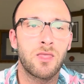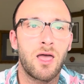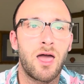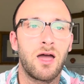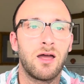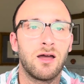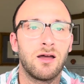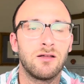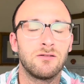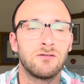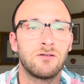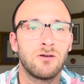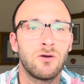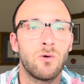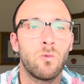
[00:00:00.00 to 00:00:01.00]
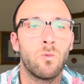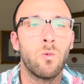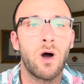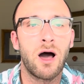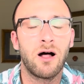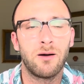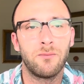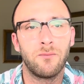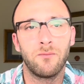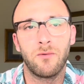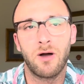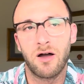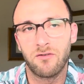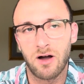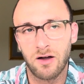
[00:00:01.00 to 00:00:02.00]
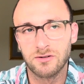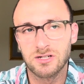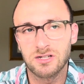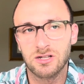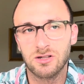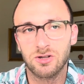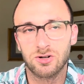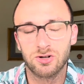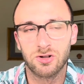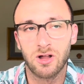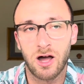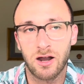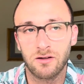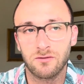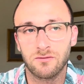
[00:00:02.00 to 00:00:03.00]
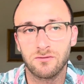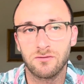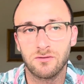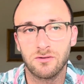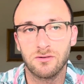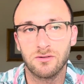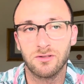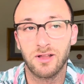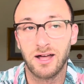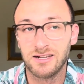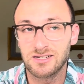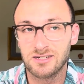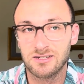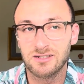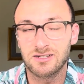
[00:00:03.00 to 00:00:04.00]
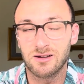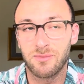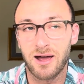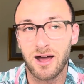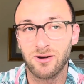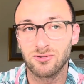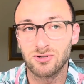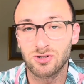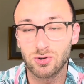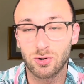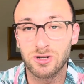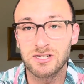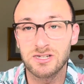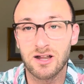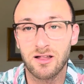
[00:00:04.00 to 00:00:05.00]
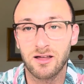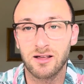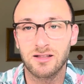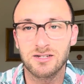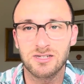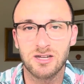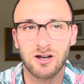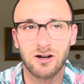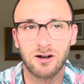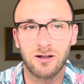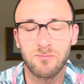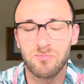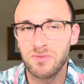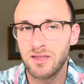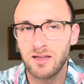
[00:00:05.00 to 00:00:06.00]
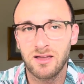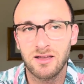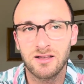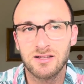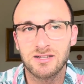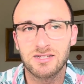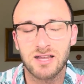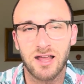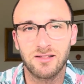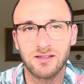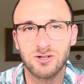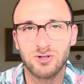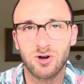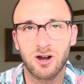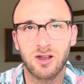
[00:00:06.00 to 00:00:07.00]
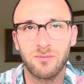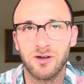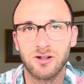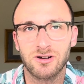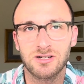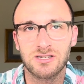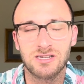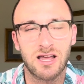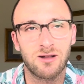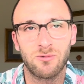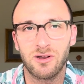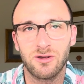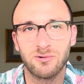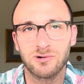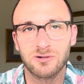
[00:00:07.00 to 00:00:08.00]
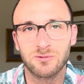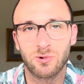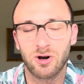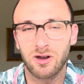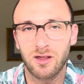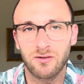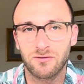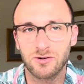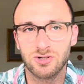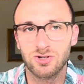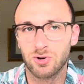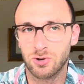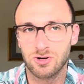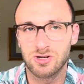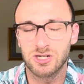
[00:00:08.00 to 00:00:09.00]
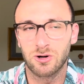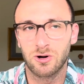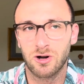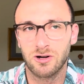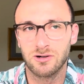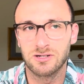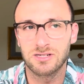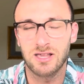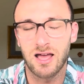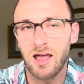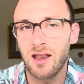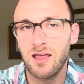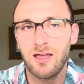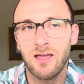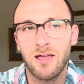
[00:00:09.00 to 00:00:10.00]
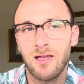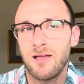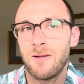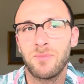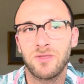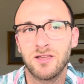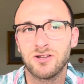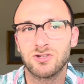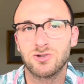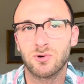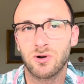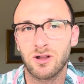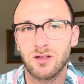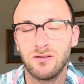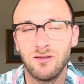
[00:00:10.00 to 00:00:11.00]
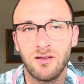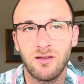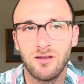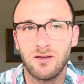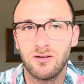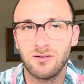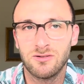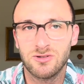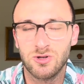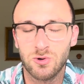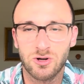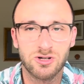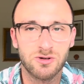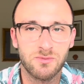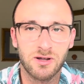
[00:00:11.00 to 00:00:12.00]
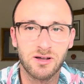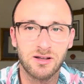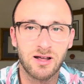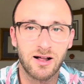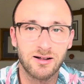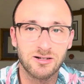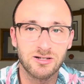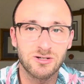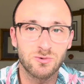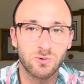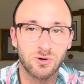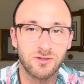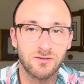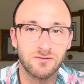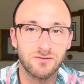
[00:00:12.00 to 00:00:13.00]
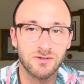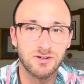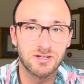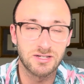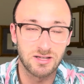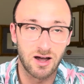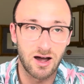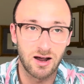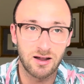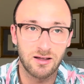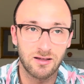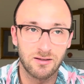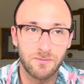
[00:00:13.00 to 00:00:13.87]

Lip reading: And while I've obviously learned a lot of lessons about short selling this year, and Stanley Druckenmiller said when he was working for George Soros that he shorted $200 million worth of stock.